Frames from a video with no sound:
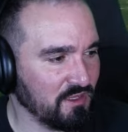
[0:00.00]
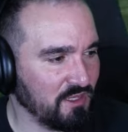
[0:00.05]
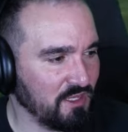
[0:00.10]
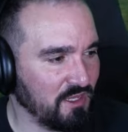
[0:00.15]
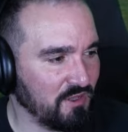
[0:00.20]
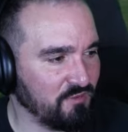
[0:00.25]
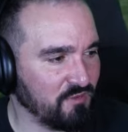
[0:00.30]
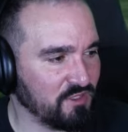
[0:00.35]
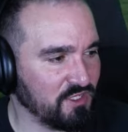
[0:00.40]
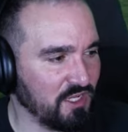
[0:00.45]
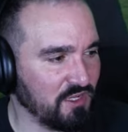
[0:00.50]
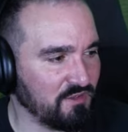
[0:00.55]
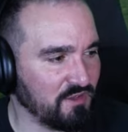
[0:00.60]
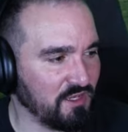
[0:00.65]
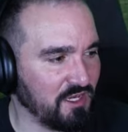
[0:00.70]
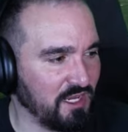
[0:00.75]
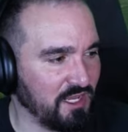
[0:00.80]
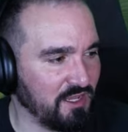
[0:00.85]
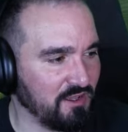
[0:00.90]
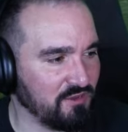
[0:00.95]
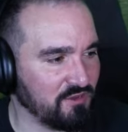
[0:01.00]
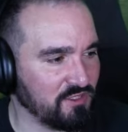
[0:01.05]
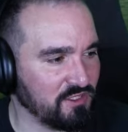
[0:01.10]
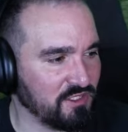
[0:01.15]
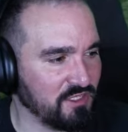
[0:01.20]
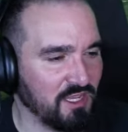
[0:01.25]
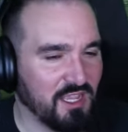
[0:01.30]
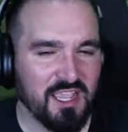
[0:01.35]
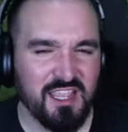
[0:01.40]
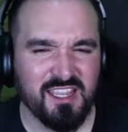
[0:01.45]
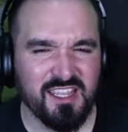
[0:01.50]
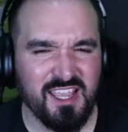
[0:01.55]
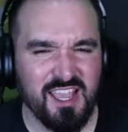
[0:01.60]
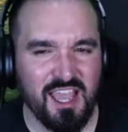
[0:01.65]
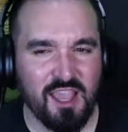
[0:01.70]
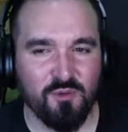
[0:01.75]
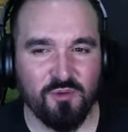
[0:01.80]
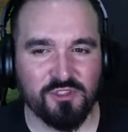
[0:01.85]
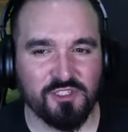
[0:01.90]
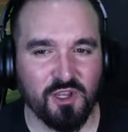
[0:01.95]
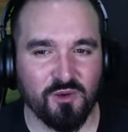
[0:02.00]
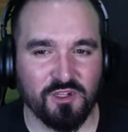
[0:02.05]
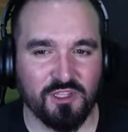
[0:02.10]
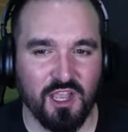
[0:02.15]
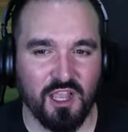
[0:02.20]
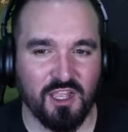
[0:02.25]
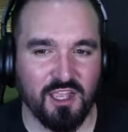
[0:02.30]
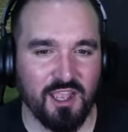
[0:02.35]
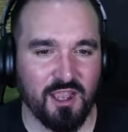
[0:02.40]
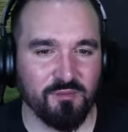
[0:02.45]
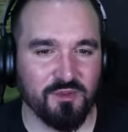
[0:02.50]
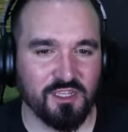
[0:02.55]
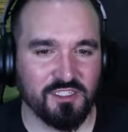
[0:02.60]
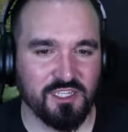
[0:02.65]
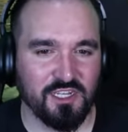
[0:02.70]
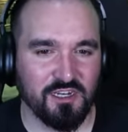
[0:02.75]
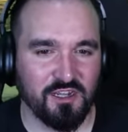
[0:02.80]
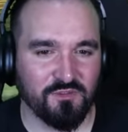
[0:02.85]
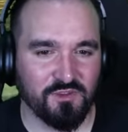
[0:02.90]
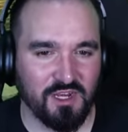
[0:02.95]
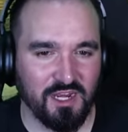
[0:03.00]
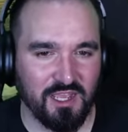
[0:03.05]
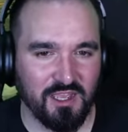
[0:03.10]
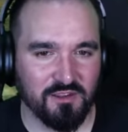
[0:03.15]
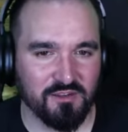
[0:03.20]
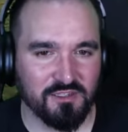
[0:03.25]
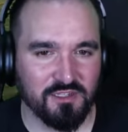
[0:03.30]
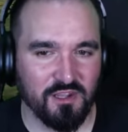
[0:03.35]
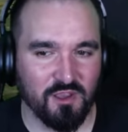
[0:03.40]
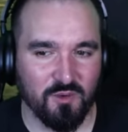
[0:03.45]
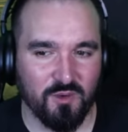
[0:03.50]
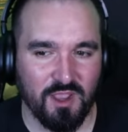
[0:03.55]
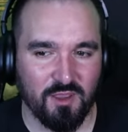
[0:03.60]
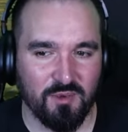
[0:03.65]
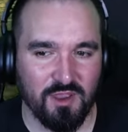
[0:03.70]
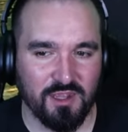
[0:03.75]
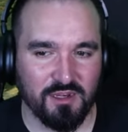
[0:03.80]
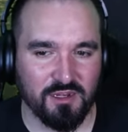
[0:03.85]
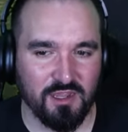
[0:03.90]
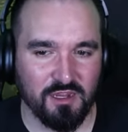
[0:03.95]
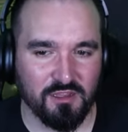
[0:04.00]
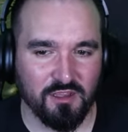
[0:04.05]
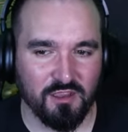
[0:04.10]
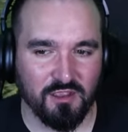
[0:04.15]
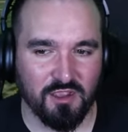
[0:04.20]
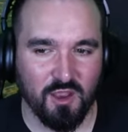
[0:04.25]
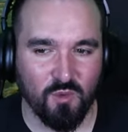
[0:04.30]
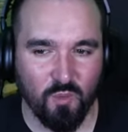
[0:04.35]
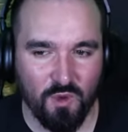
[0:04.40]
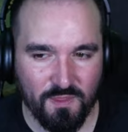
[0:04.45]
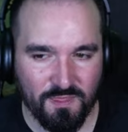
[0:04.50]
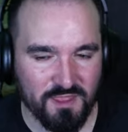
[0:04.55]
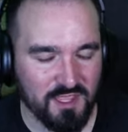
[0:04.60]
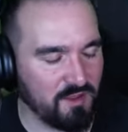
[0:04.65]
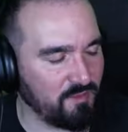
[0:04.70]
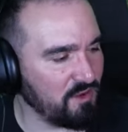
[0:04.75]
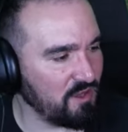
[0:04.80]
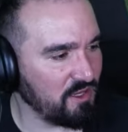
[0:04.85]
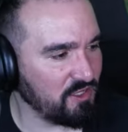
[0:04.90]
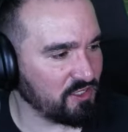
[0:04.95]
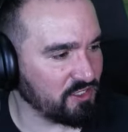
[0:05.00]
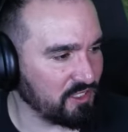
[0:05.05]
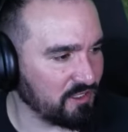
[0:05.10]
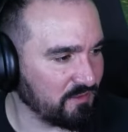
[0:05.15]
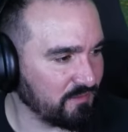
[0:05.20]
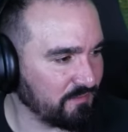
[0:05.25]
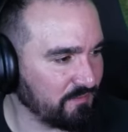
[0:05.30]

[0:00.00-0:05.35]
If you turn off the clouds, yeah, we have done. I, am not turning off the clouds. No way, man. No, I want the immersion.